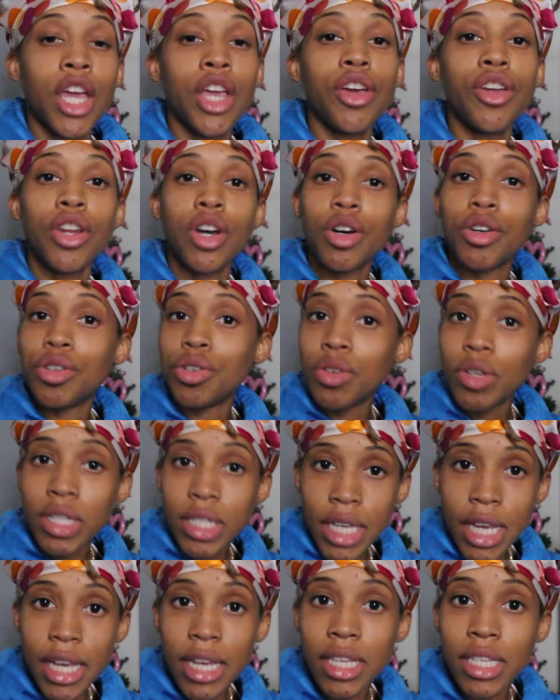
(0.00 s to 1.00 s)
you know do the
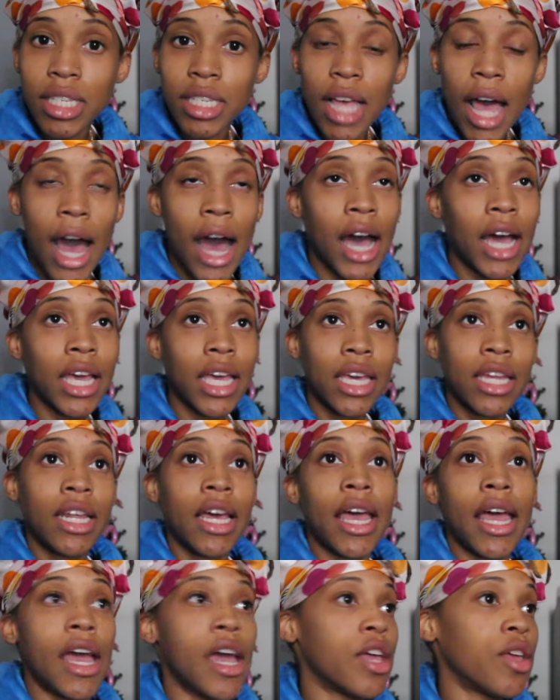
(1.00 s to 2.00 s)
test i get
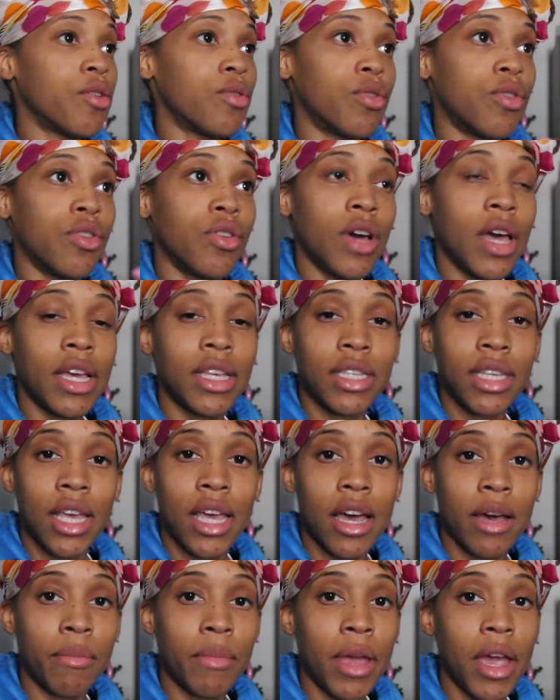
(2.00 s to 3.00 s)
an annual
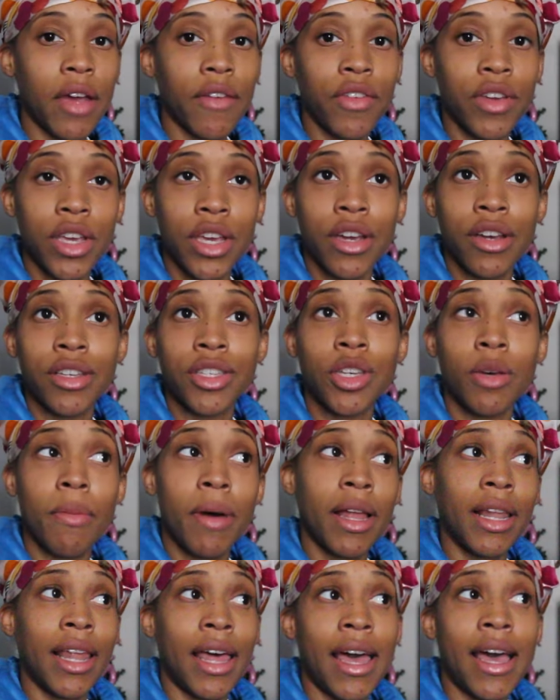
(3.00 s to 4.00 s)
exam every year so
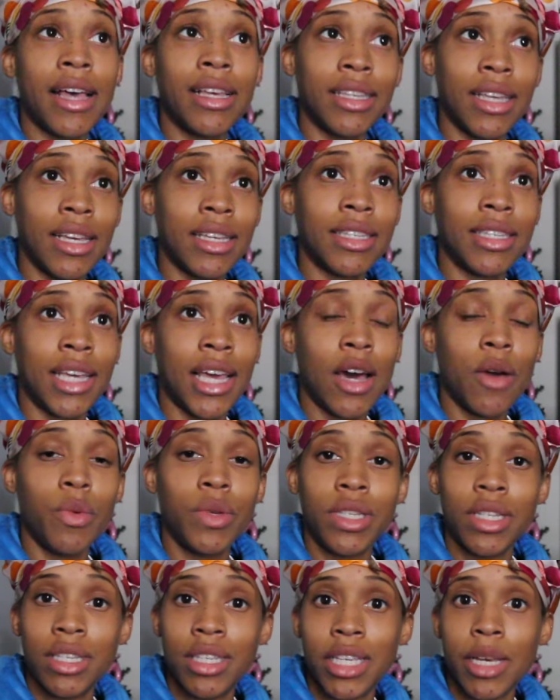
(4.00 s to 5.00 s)
my last exam
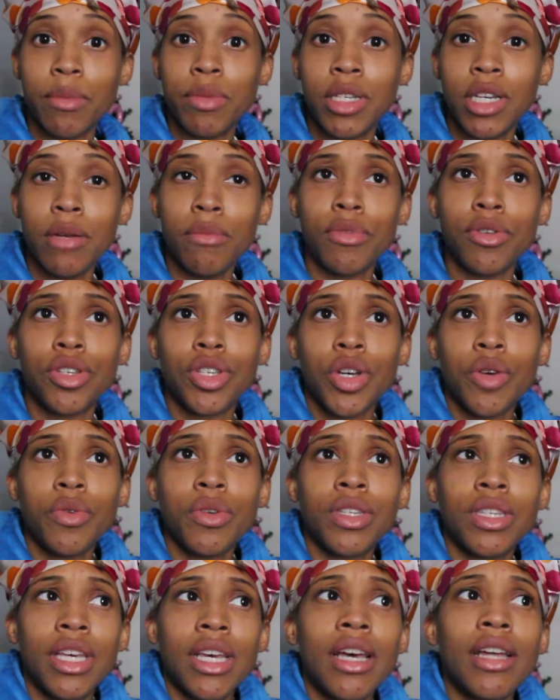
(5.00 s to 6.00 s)
was in september so it's,